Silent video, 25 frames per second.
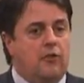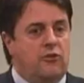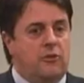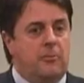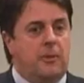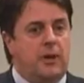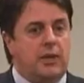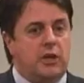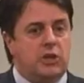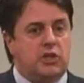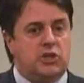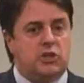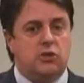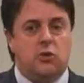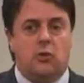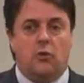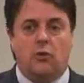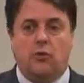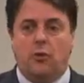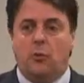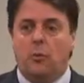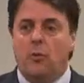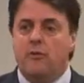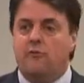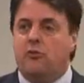to make
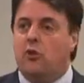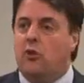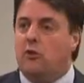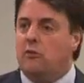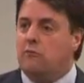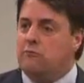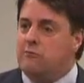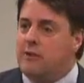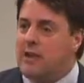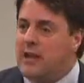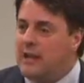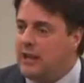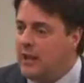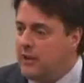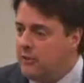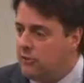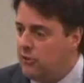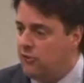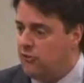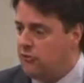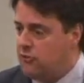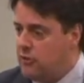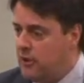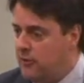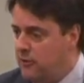sure that we've got real
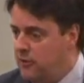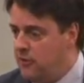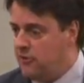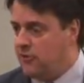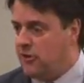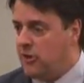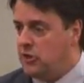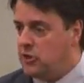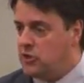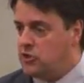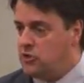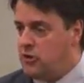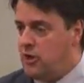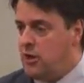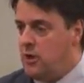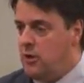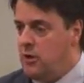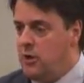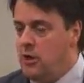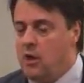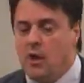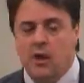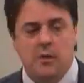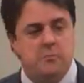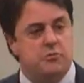industry in this country,
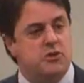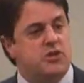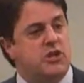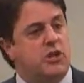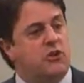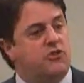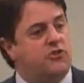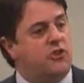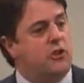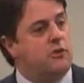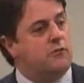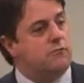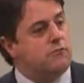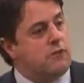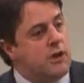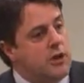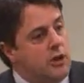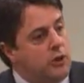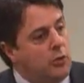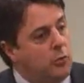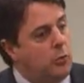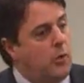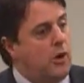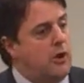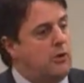producing
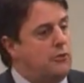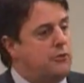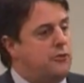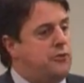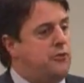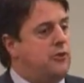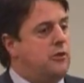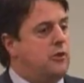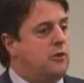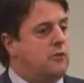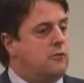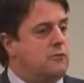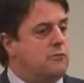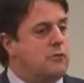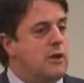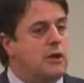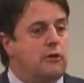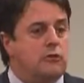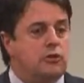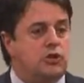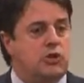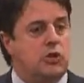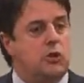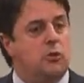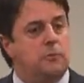real wealth,
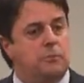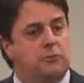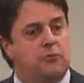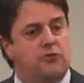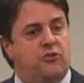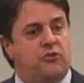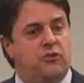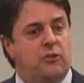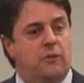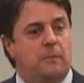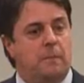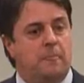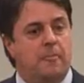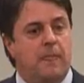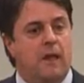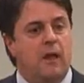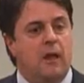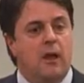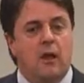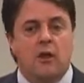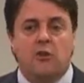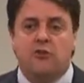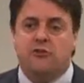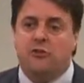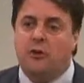real jobs.
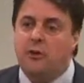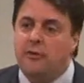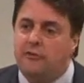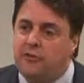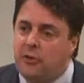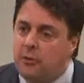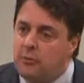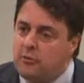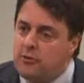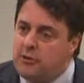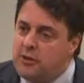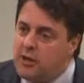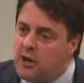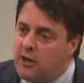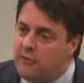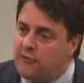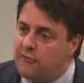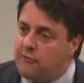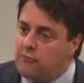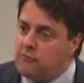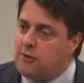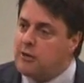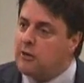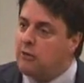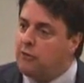So if there were
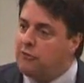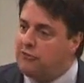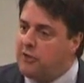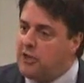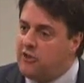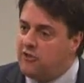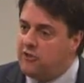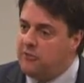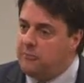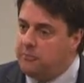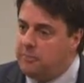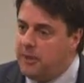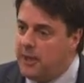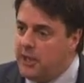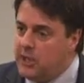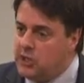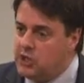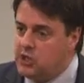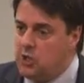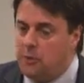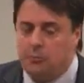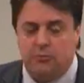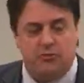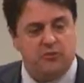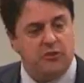enough real decent paid
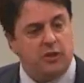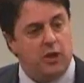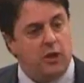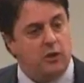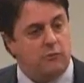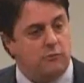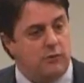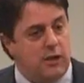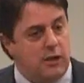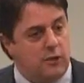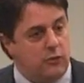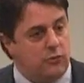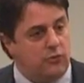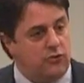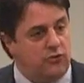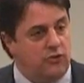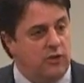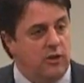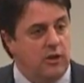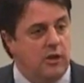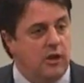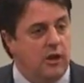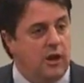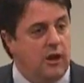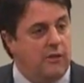jobs to go around,
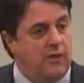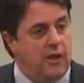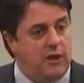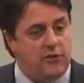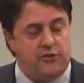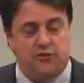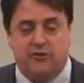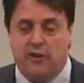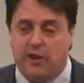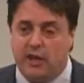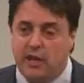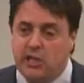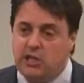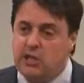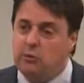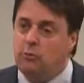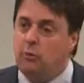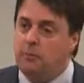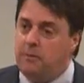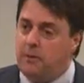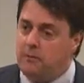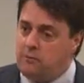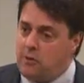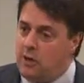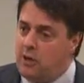at that stage it
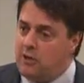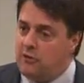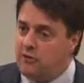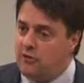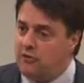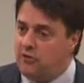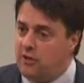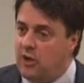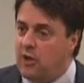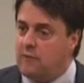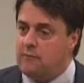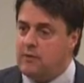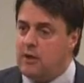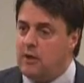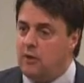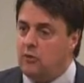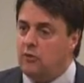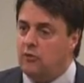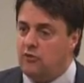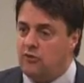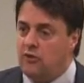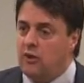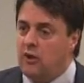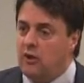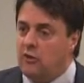would be right to turn
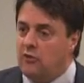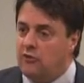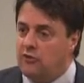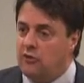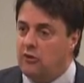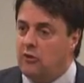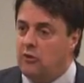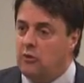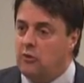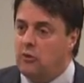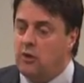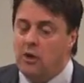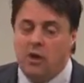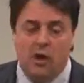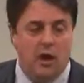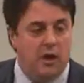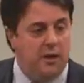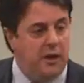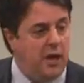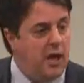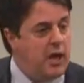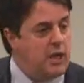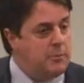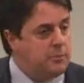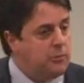around to
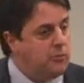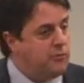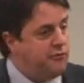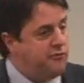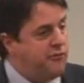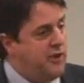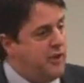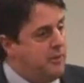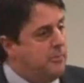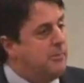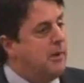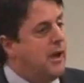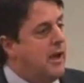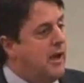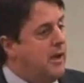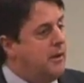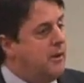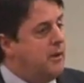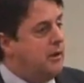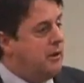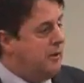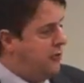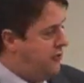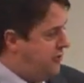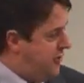an able, fit
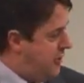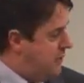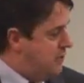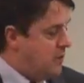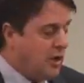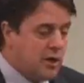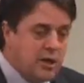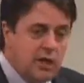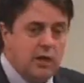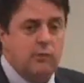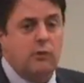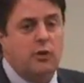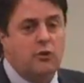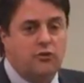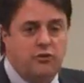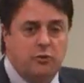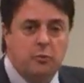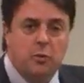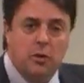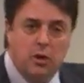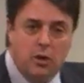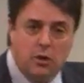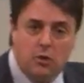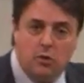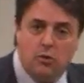man and say, right, go out to
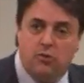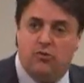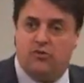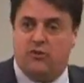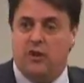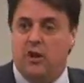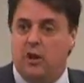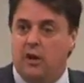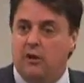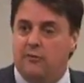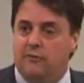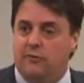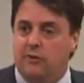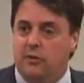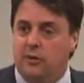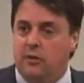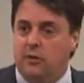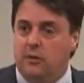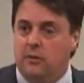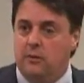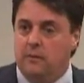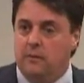work or starve.